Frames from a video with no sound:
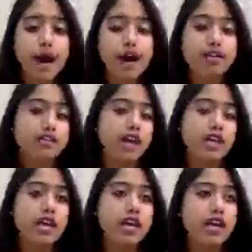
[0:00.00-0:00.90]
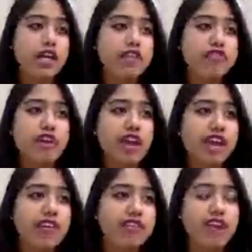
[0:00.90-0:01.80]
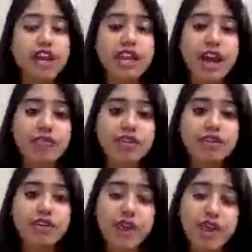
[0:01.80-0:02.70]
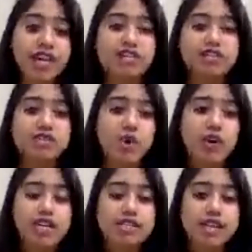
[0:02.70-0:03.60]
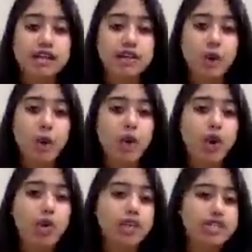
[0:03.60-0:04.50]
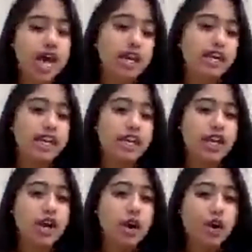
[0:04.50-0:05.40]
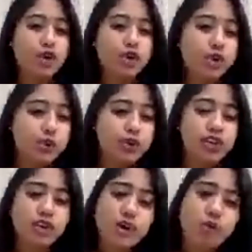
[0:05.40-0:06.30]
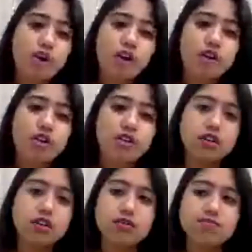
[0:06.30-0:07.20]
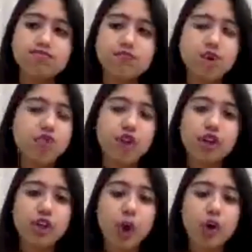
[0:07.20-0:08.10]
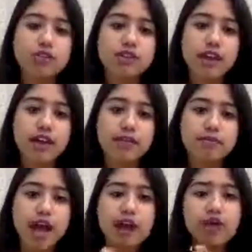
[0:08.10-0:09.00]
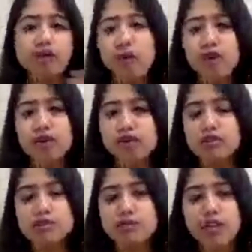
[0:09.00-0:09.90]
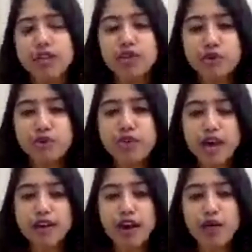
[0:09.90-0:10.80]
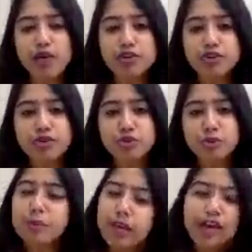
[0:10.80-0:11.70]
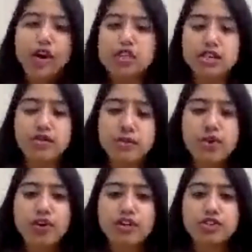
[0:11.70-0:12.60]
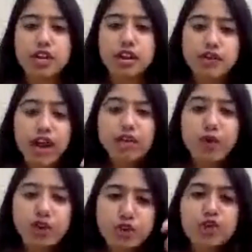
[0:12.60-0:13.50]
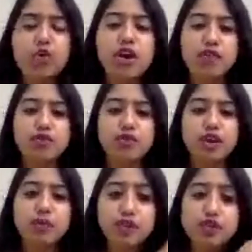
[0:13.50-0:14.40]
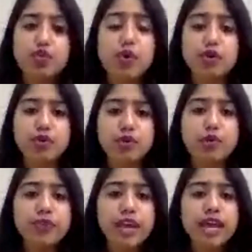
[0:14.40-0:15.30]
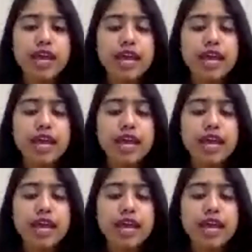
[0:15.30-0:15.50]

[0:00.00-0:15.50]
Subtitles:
But if you're like running after the trending stories, that whole originality or you in your work goes for a toss, and I don't want you to do that. I want you to be yourself, be original, and write what you love to write, what you want to do.